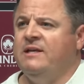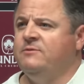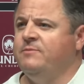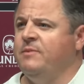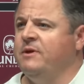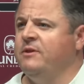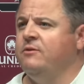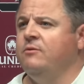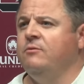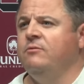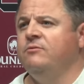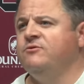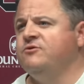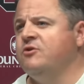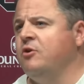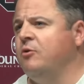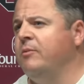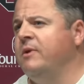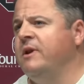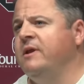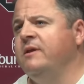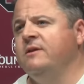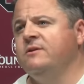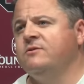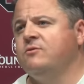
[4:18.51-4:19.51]
He's been through so
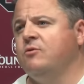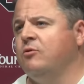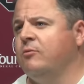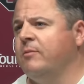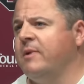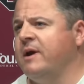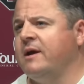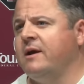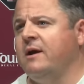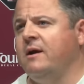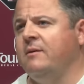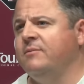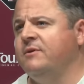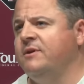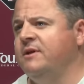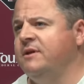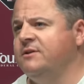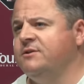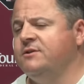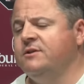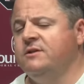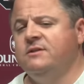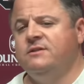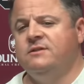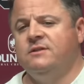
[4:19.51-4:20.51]
many of these quarterback
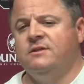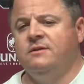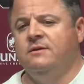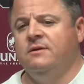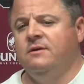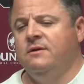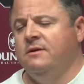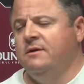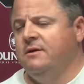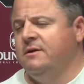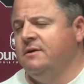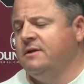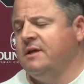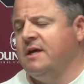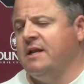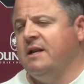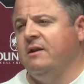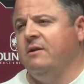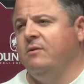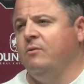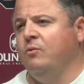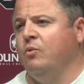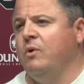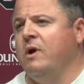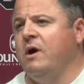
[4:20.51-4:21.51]
competitions and got
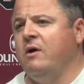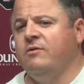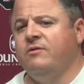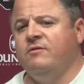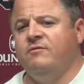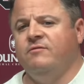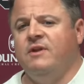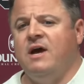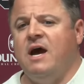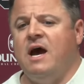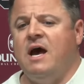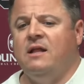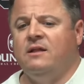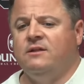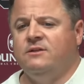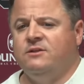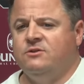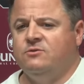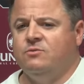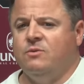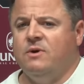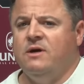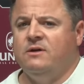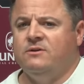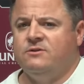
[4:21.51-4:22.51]
a wealth of knowledge
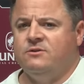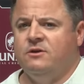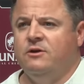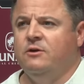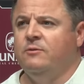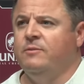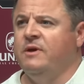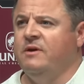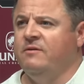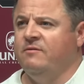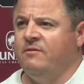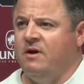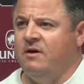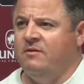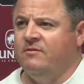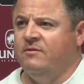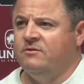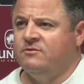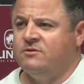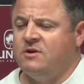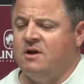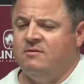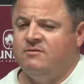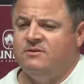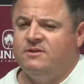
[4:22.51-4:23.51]
as well. So he'll be involved in
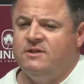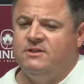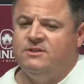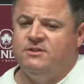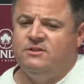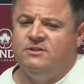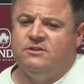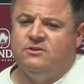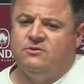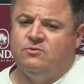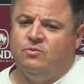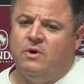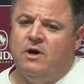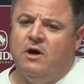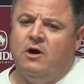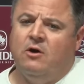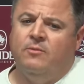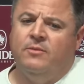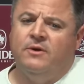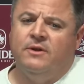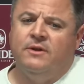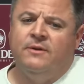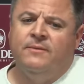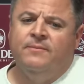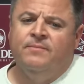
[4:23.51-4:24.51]
those conversations as
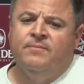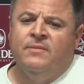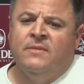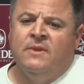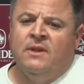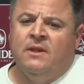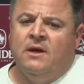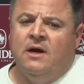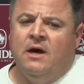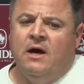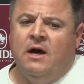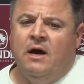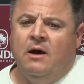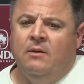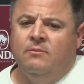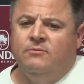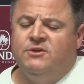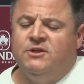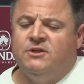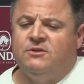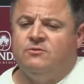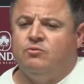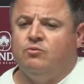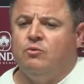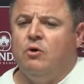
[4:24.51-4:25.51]
well. But
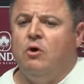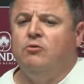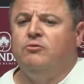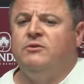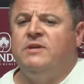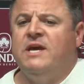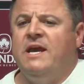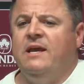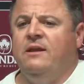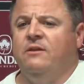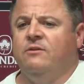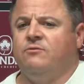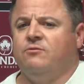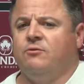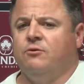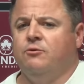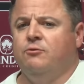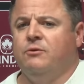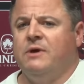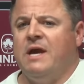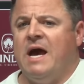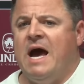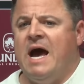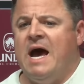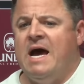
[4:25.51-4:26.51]
just rotating
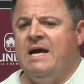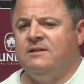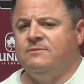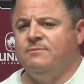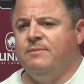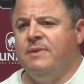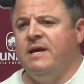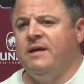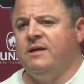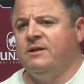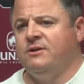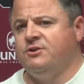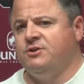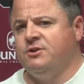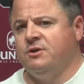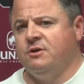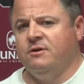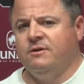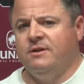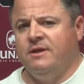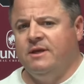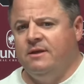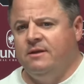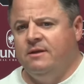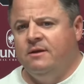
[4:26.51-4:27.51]
through guys, making
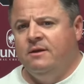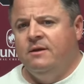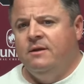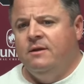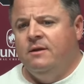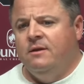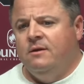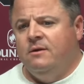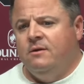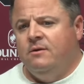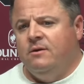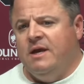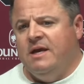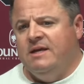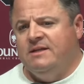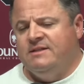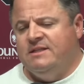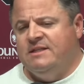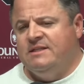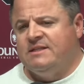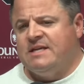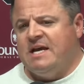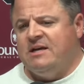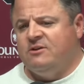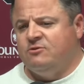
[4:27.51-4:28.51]
sure that as
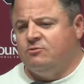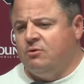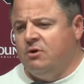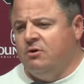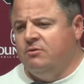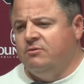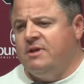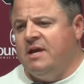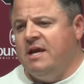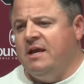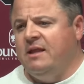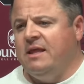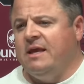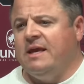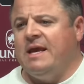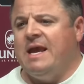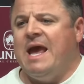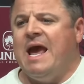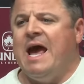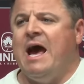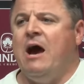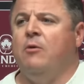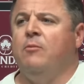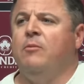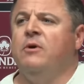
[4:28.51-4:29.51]
these guys rotate, like
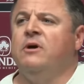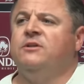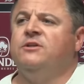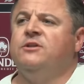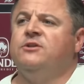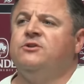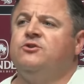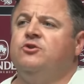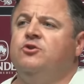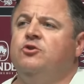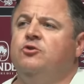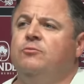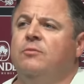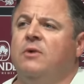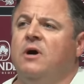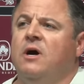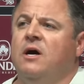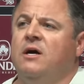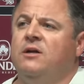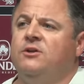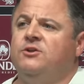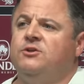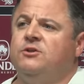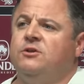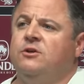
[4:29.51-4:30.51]
how much is too
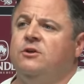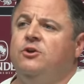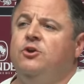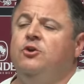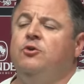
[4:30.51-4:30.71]
much.